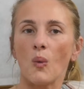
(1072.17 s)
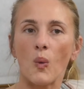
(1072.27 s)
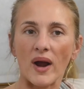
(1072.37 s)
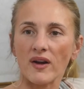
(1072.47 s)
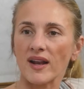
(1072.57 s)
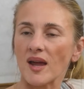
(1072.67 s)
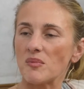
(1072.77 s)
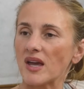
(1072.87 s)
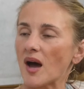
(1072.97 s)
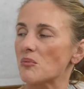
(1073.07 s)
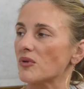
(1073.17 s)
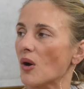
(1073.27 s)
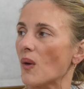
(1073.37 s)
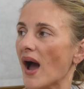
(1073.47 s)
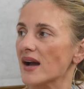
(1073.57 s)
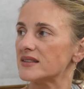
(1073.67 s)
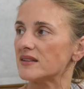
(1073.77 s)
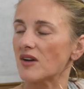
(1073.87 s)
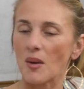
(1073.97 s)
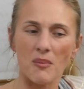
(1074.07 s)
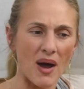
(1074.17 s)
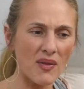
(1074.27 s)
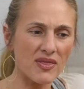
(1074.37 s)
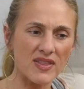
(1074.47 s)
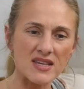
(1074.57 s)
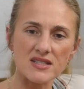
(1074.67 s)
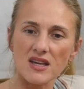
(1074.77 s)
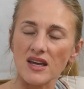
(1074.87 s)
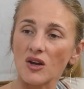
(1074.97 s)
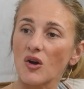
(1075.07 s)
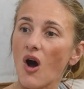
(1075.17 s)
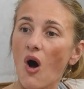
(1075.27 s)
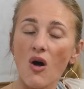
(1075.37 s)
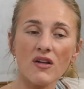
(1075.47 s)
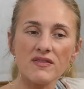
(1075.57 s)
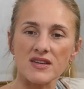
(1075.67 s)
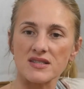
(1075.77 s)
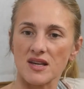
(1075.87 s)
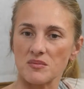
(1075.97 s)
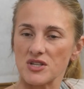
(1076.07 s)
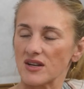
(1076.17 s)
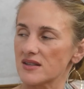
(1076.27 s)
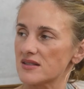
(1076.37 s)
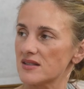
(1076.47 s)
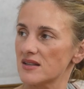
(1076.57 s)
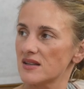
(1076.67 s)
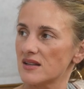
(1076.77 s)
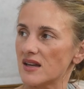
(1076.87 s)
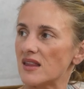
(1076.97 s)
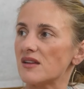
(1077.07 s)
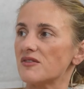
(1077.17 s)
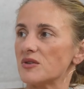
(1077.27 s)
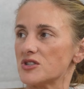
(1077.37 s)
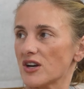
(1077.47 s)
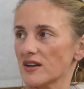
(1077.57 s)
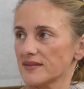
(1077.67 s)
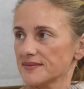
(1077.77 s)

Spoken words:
Where can I become proactive about all of these subjects in the future?